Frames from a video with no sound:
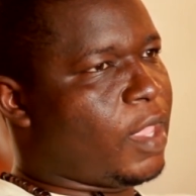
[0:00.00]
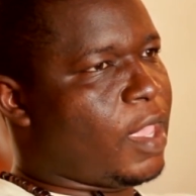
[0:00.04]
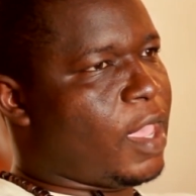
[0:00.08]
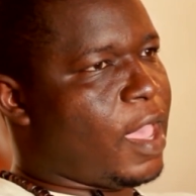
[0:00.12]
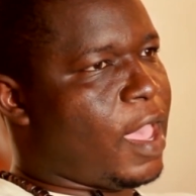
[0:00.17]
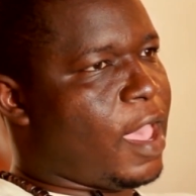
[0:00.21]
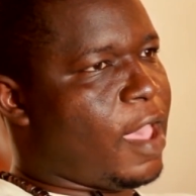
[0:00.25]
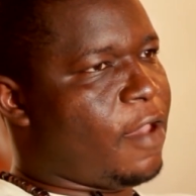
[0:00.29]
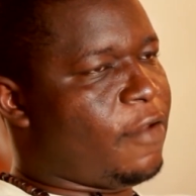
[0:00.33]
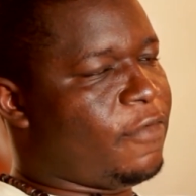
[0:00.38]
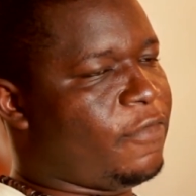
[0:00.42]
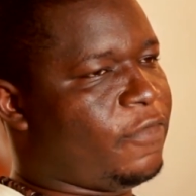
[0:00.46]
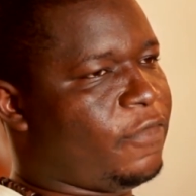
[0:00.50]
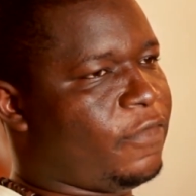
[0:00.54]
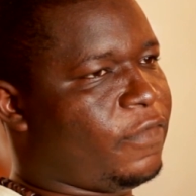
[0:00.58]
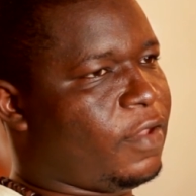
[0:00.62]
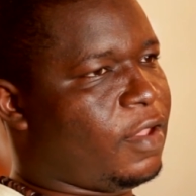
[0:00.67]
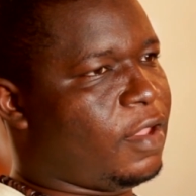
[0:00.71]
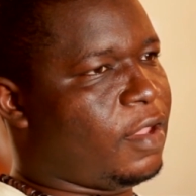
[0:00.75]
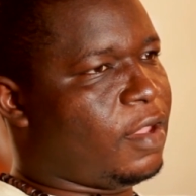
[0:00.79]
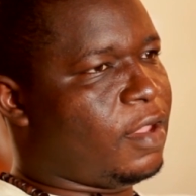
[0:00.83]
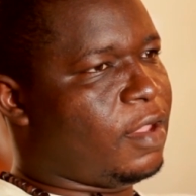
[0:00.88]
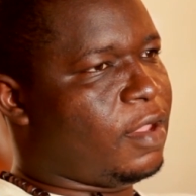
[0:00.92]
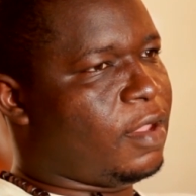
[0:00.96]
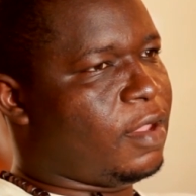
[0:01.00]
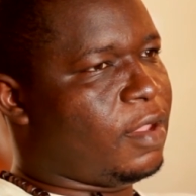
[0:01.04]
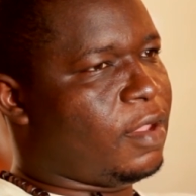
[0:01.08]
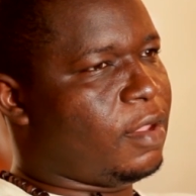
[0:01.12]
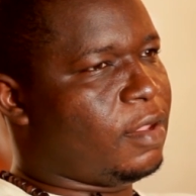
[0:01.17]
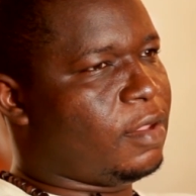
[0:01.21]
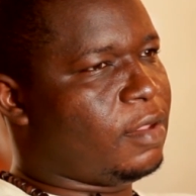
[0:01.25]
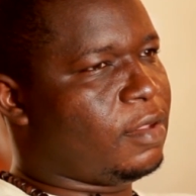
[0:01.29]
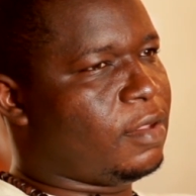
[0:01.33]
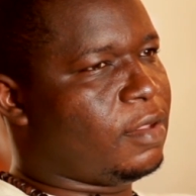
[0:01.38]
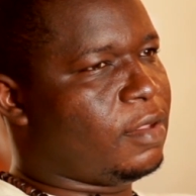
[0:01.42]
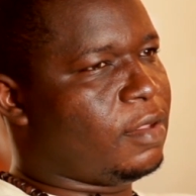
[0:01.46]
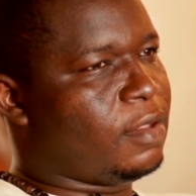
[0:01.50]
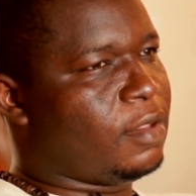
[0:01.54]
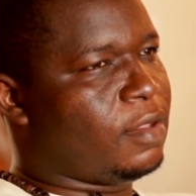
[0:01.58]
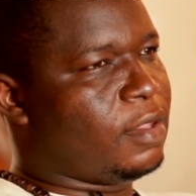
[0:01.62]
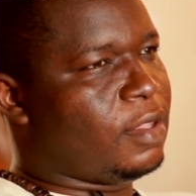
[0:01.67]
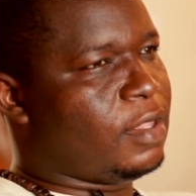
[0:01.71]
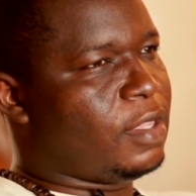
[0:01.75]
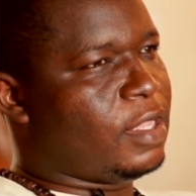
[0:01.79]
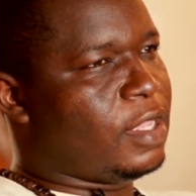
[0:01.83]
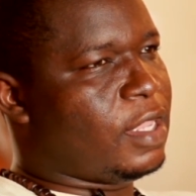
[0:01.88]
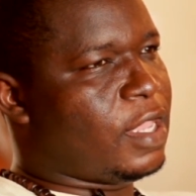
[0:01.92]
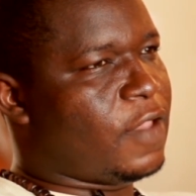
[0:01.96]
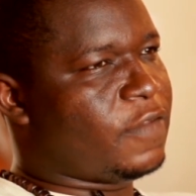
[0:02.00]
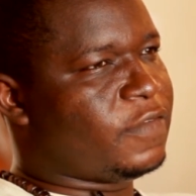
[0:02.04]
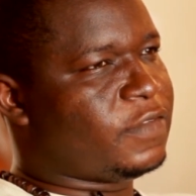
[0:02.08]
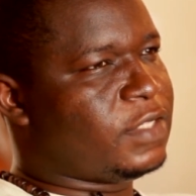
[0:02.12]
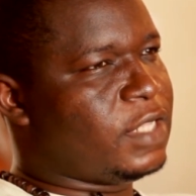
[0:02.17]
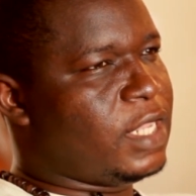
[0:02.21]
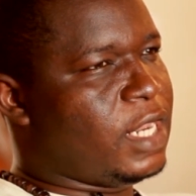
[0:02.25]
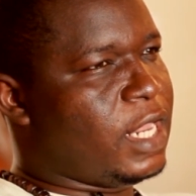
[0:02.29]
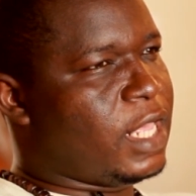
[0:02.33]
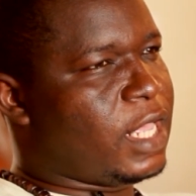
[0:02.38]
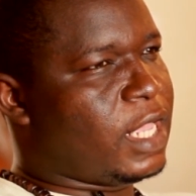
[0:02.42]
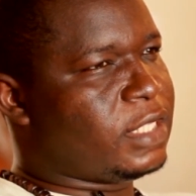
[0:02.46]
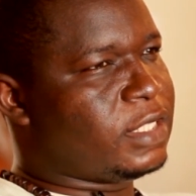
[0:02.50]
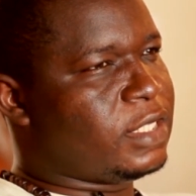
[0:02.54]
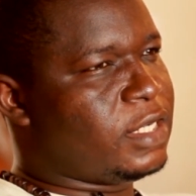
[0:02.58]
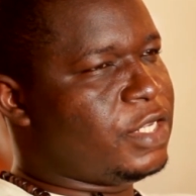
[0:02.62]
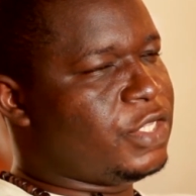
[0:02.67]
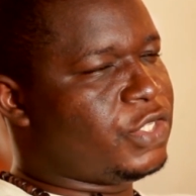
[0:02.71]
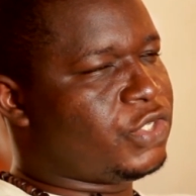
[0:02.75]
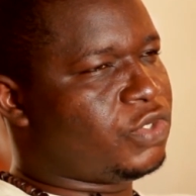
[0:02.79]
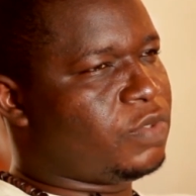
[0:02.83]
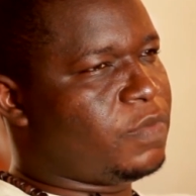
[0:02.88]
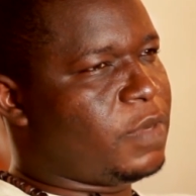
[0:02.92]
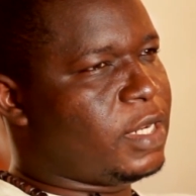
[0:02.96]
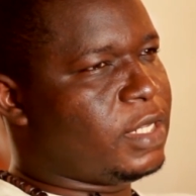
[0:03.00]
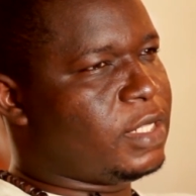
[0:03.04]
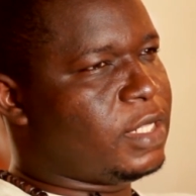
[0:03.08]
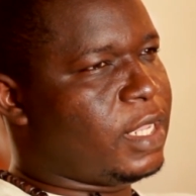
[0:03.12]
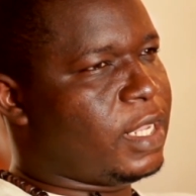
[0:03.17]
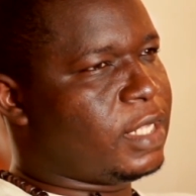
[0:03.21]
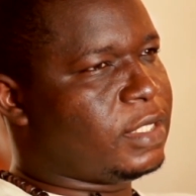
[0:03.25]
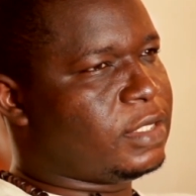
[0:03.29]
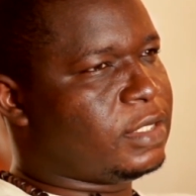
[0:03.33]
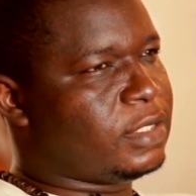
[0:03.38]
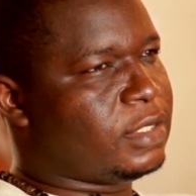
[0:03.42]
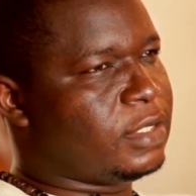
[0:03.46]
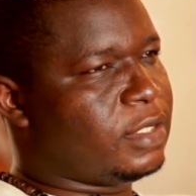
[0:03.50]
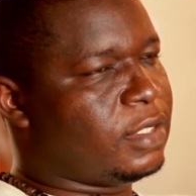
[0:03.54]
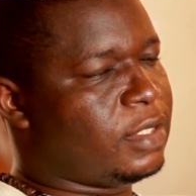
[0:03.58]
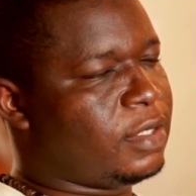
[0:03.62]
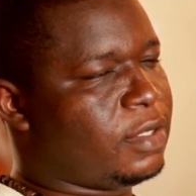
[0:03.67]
I've seen it as an instrument that,